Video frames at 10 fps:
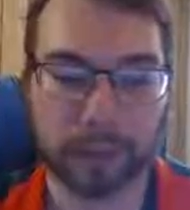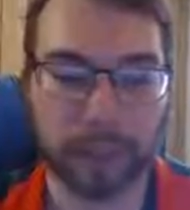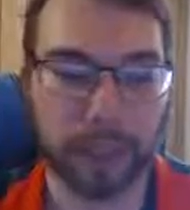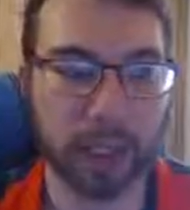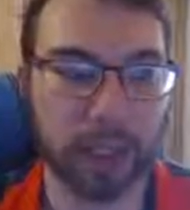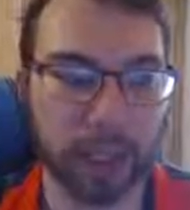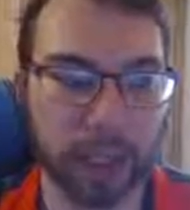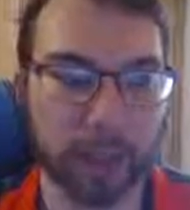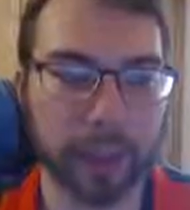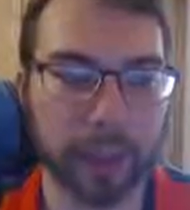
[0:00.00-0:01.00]
But yeah,
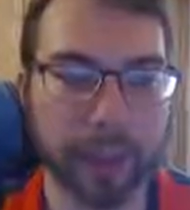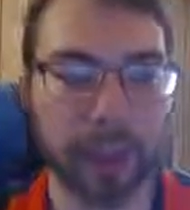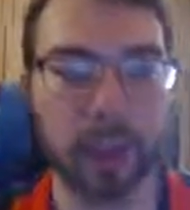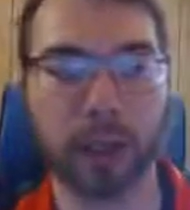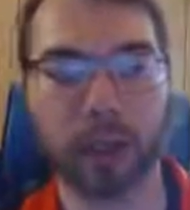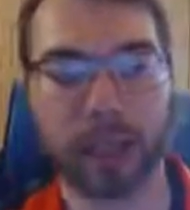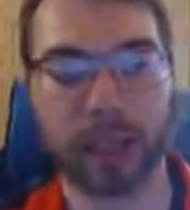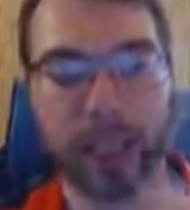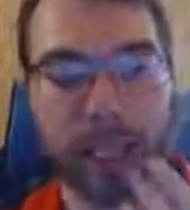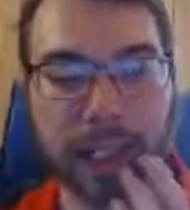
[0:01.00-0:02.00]
we got King Golem in our
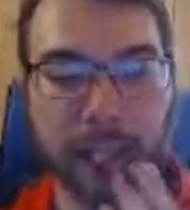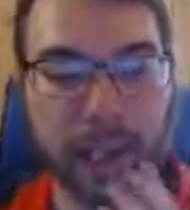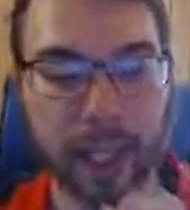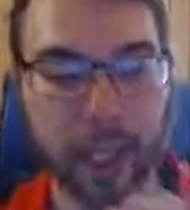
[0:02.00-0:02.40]
hand.